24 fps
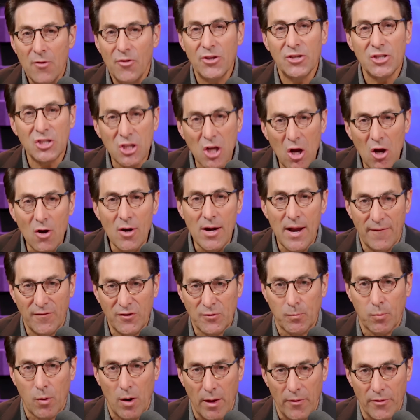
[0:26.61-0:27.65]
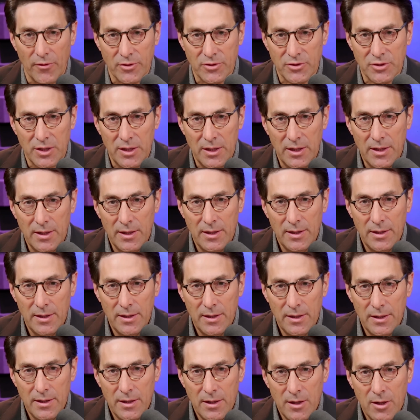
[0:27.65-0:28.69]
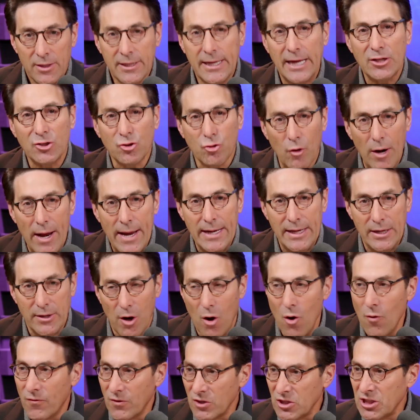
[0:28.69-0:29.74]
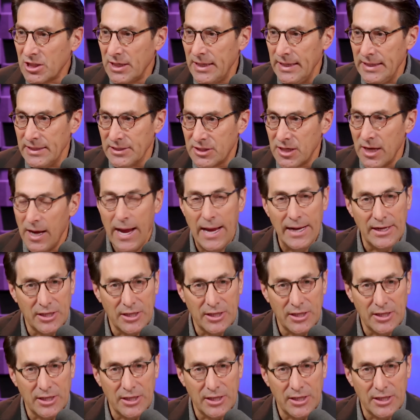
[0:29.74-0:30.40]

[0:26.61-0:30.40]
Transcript: The Tsarnaev brothers get trained overseas